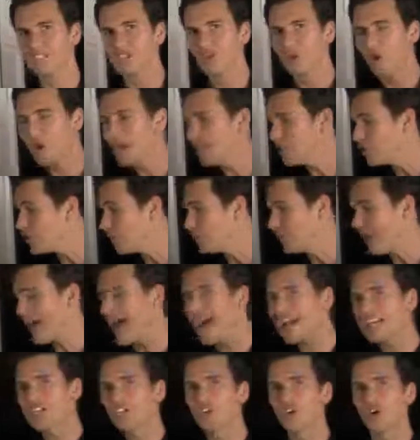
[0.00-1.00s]
Right? You
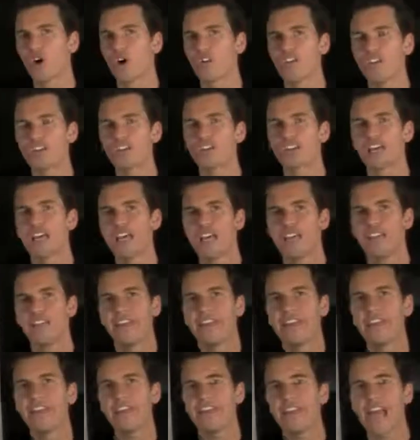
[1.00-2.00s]
package all this.
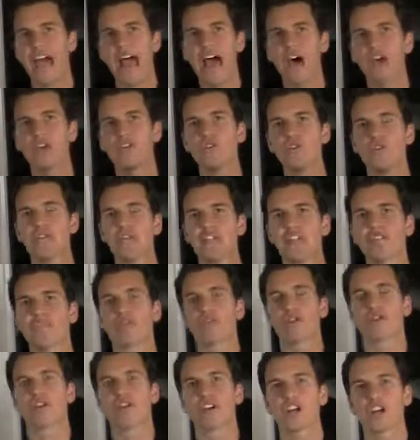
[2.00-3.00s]
Then how do you get in
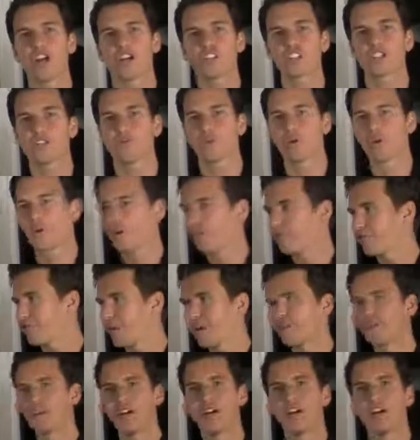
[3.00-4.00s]
front of a customer, or in
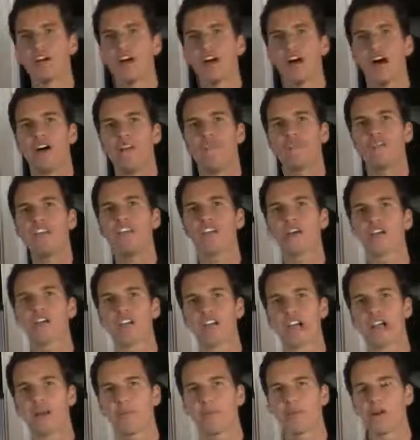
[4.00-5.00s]
front of a video
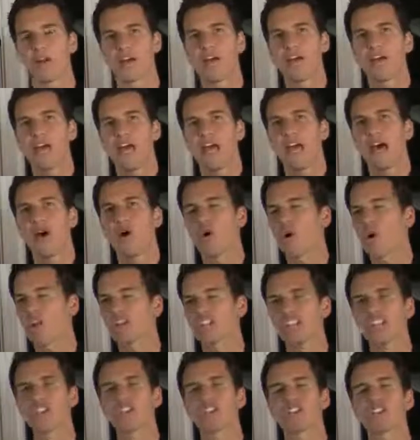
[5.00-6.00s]
camera, or
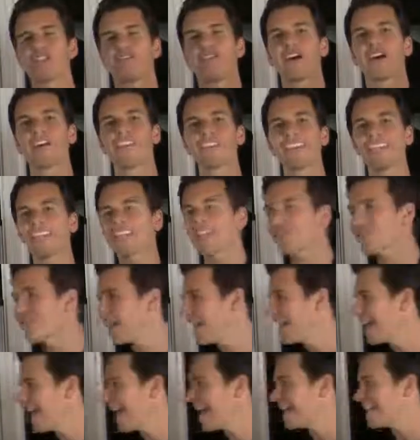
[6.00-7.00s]
send your stuff out on the
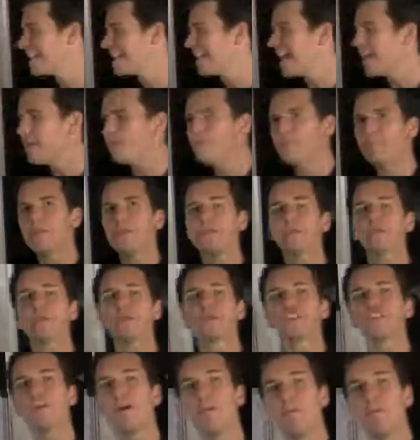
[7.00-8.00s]
internet and get people to